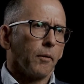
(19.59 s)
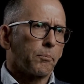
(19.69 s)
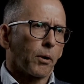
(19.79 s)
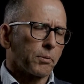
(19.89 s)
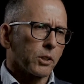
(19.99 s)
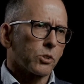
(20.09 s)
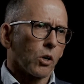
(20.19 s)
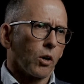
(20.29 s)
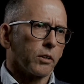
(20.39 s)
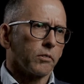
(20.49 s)
property
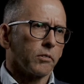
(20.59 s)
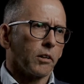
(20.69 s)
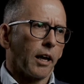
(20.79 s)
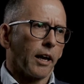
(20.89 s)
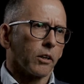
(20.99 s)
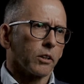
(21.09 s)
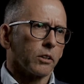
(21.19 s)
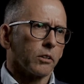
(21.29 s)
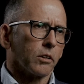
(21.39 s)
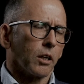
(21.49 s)
site out
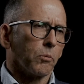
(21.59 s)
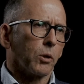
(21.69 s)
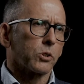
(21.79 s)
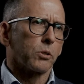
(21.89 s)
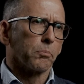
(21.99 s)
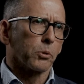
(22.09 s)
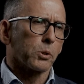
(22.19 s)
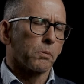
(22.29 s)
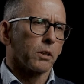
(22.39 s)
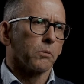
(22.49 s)
in Western
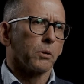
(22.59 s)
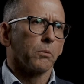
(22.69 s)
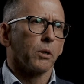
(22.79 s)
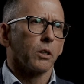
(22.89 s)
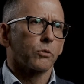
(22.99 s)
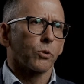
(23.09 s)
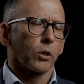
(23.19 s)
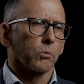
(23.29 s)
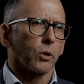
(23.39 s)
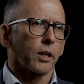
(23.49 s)
Brisbane that we were trying
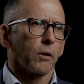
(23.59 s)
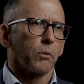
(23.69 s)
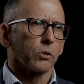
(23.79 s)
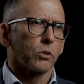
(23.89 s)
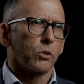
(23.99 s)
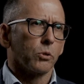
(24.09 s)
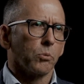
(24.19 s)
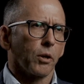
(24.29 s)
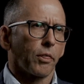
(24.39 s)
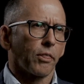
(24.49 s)
to work out what to do
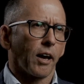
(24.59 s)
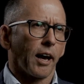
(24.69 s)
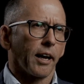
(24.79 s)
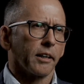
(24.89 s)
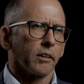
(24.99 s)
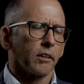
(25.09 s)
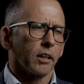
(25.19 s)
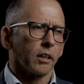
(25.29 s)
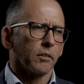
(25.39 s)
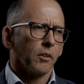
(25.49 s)
with, and
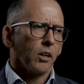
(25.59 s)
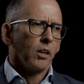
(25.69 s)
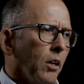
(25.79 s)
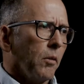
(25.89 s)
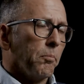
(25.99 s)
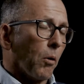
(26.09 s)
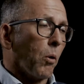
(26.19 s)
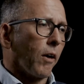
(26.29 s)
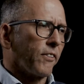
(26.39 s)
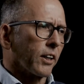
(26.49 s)
my
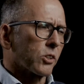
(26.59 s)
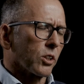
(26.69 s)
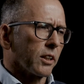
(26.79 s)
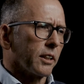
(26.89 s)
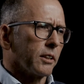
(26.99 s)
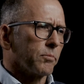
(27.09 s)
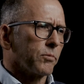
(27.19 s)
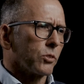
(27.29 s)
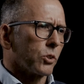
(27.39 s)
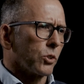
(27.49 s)
wife actually
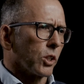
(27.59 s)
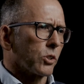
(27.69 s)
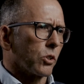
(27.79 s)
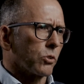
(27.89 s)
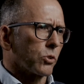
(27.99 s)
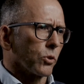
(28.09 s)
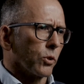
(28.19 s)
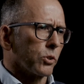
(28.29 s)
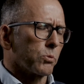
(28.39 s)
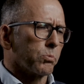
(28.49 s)
suggested
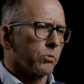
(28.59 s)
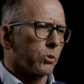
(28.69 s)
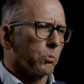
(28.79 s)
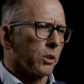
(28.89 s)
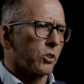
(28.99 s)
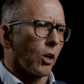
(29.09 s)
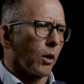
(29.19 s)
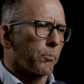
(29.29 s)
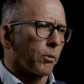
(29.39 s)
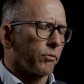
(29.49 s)
storage, to which
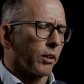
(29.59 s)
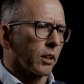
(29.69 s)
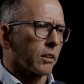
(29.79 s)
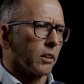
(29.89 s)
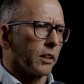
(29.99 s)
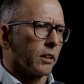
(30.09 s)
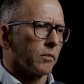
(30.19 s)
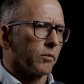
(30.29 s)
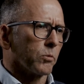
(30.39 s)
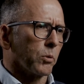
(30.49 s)
I prophetically
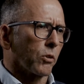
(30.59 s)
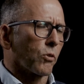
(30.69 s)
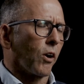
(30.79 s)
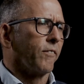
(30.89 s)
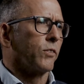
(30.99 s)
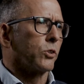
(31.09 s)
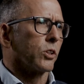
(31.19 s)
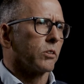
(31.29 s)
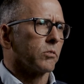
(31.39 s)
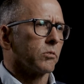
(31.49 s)
and with great
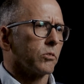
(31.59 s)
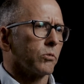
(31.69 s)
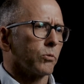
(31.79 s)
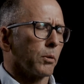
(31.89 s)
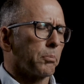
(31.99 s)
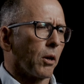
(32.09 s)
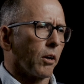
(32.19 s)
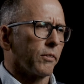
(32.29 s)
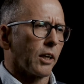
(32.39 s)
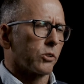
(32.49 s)
vision
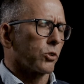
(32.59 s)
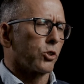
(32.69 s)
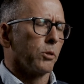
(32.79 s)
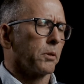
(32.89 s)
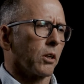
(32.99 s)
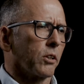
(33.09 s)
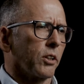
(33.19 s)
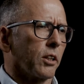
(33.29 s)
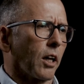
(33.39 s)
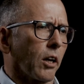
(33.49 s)
replied, "That's a stupid
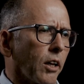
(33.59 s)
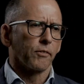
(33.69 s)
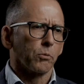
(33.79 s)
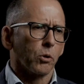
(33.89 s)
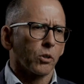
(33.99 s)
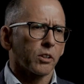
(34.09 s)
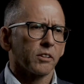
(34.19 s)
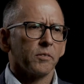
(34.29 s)
idea, that'll never work."